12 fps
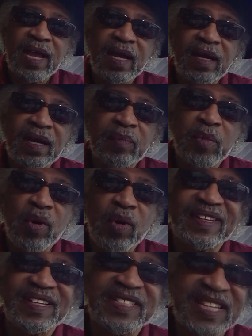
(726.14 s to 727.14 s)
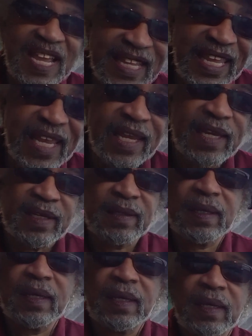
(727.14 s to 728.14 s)
more than a decade
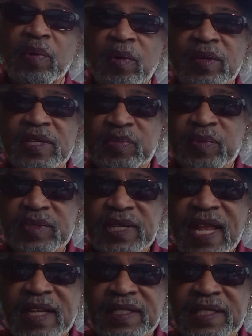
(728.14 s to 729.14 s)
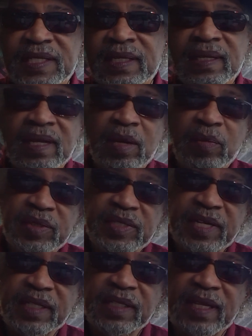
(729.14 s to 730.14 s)
of police brutality,
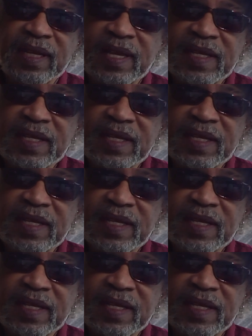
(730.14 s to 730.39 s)
particularly against